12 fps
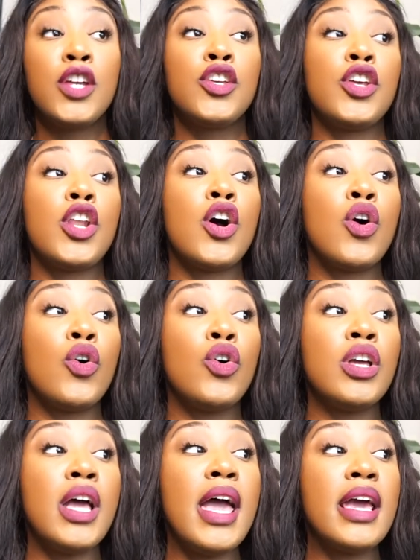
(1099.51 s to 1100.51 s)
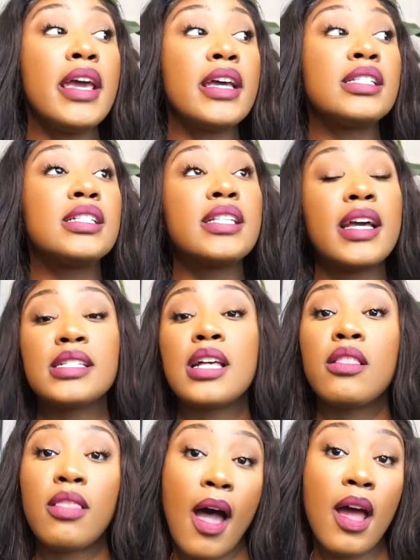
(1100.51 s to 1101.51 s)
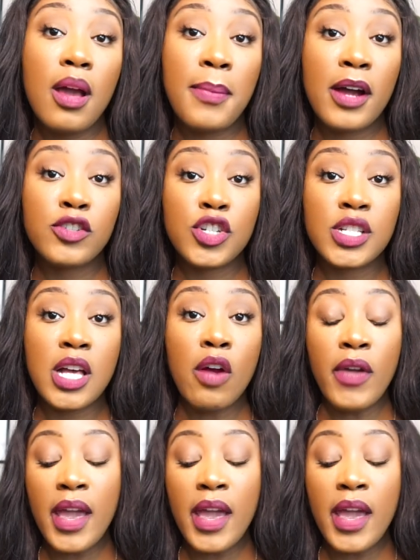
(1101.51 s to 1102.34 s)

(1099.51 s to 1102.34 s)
You know, it says a lot about yourself